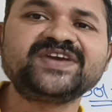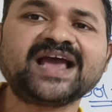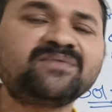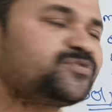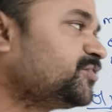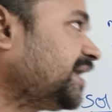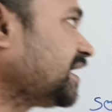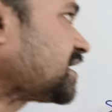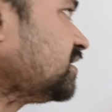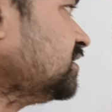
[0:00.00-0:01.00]
we have to
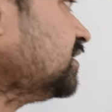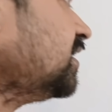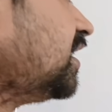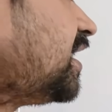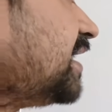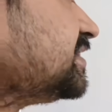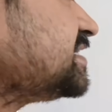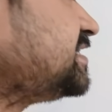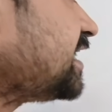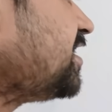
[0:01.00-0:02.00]
take uh,
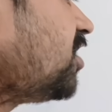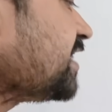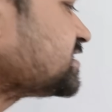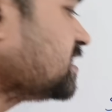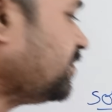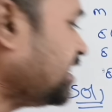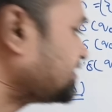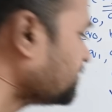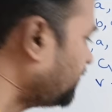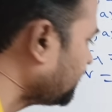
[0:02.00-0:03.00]
this Z zero as the middle
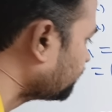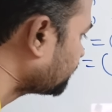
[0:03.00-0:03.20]
symbol.